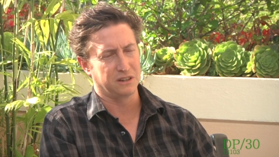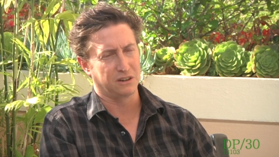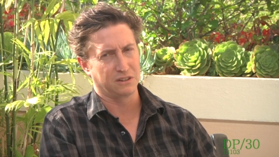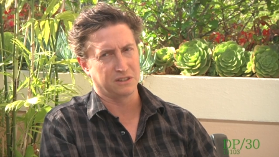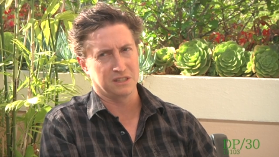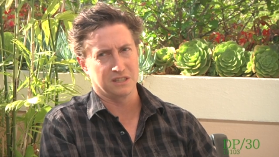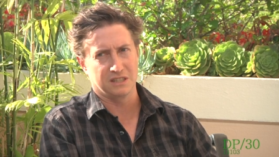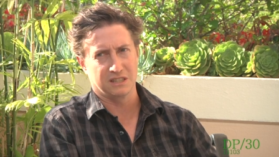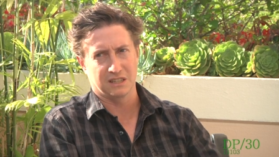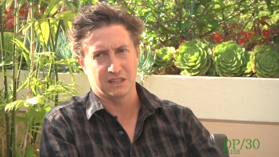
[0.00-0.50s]

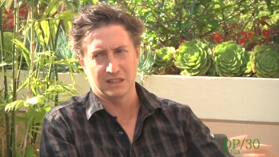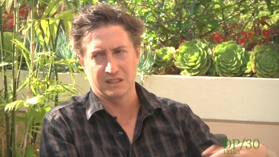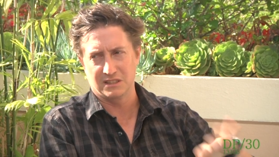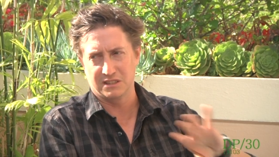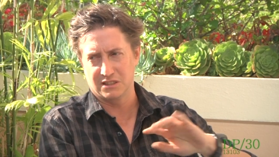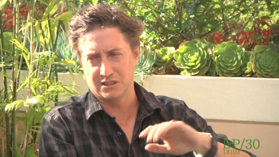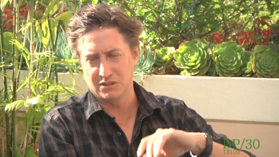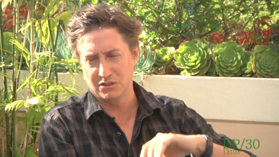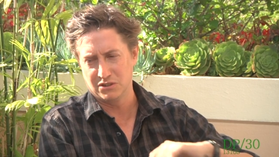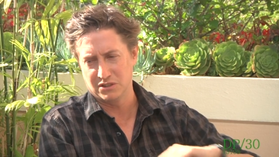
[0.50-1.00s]
artistic
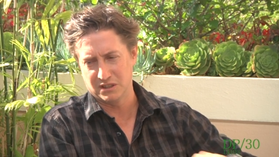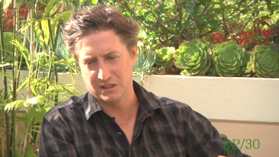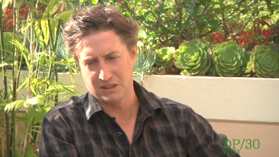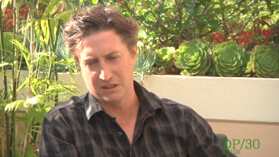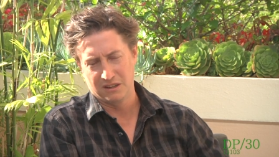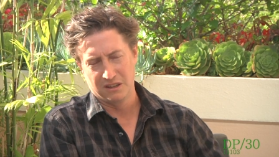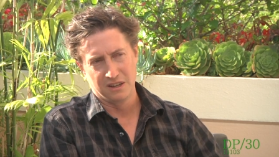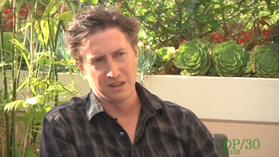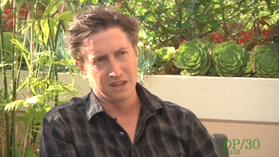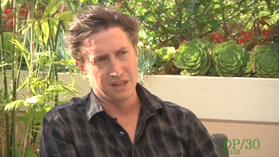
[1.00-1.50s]

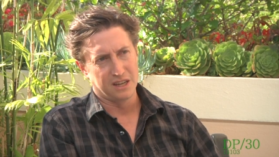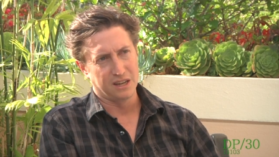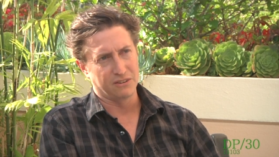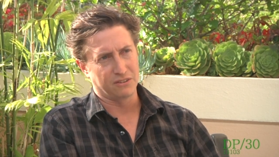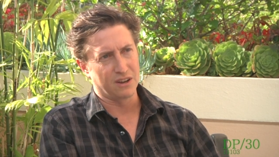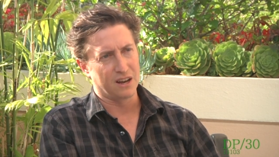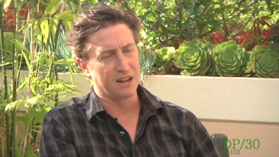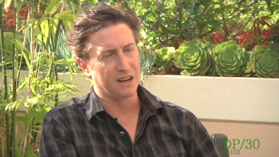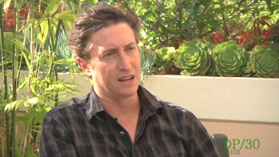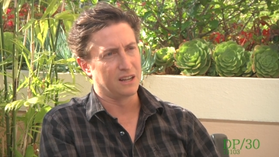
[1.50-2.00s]
institution
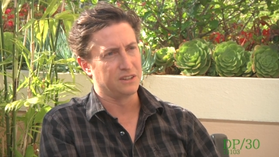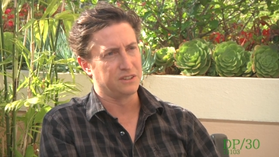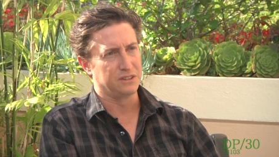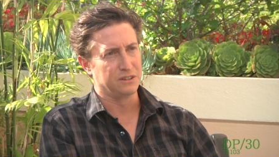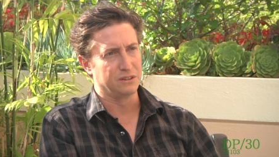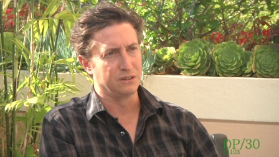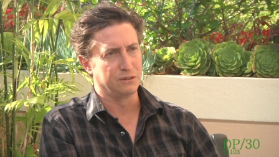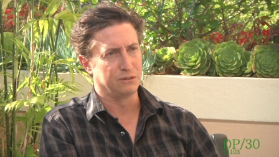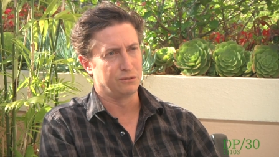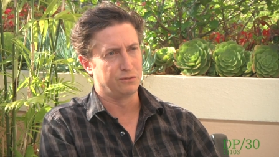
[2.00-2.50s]
have gone on
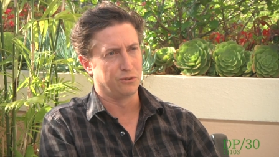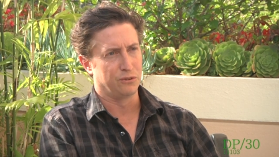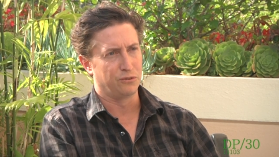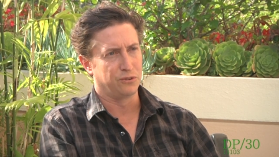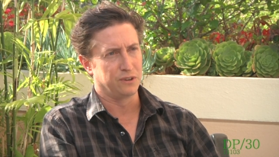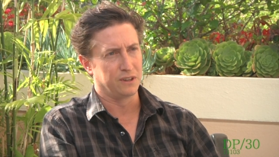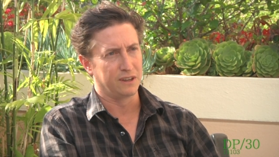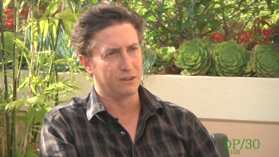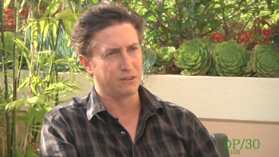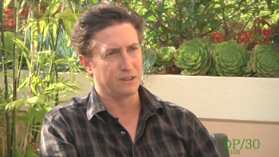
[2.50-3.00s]
to
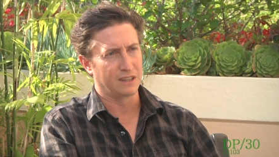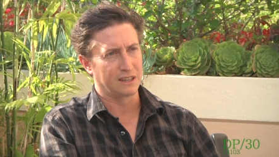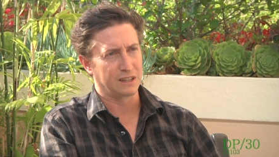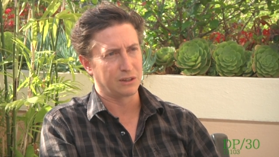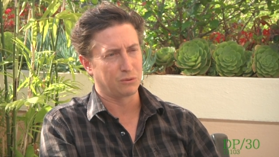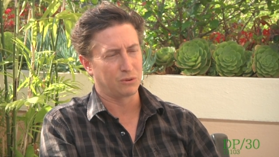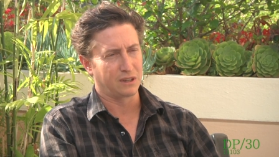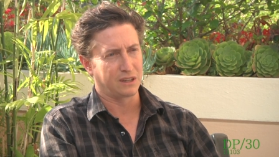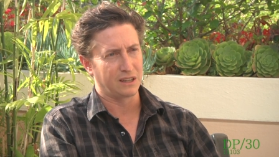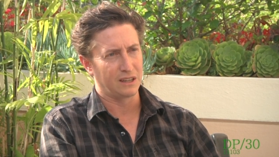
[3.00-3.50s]
fulfill everything
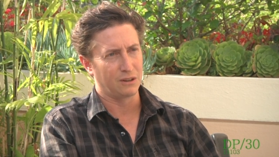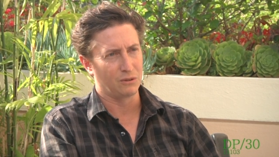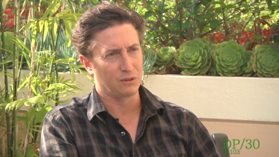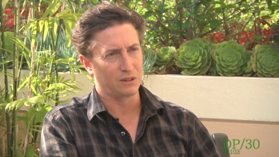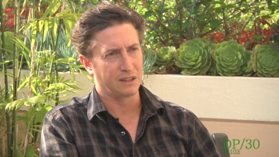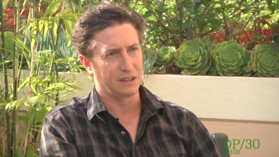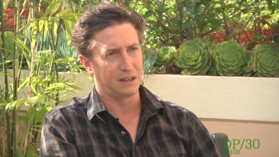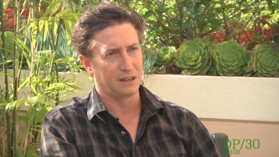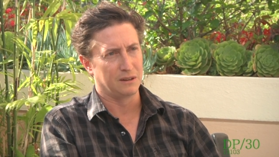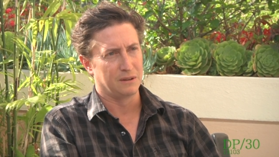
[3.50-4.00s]
that we need
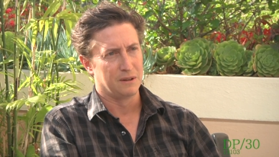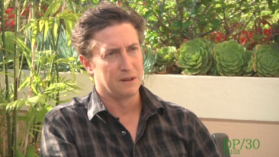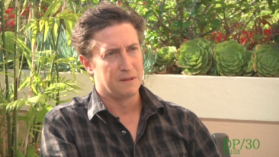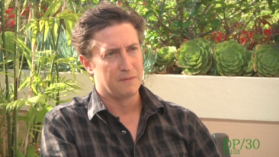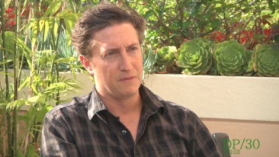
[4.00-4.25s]
within.